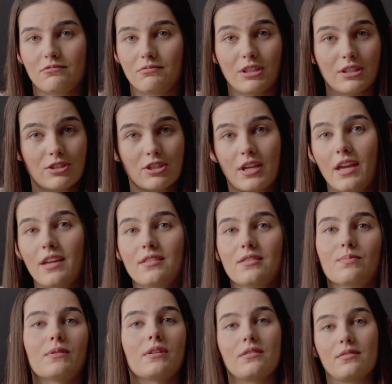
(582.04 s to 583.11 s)
which case,
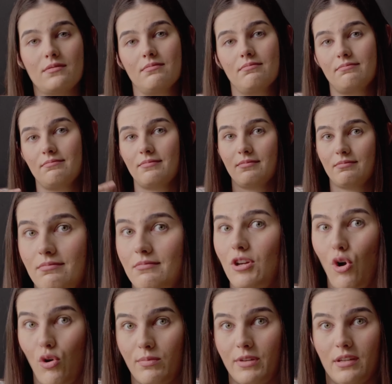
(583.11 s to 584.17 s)
please
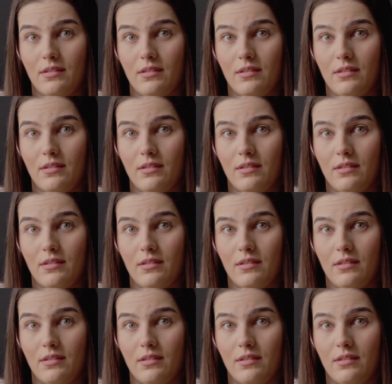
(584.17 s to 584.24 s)
call me.